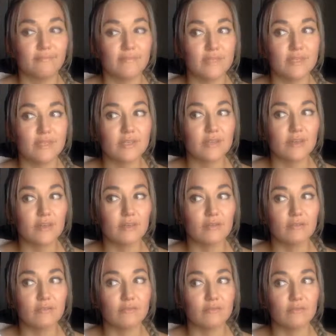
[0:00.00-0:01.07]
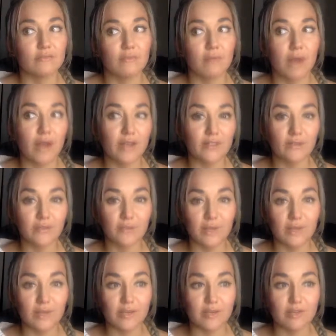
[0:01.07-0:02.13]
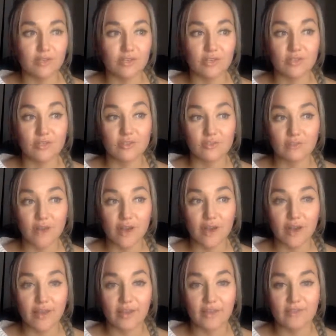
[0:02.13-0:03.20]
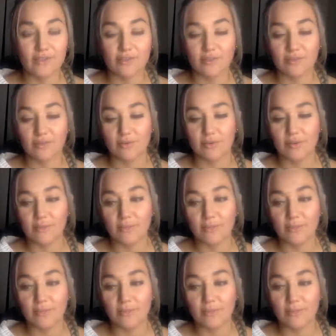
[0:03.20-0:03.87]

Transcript: so why don't we just try to,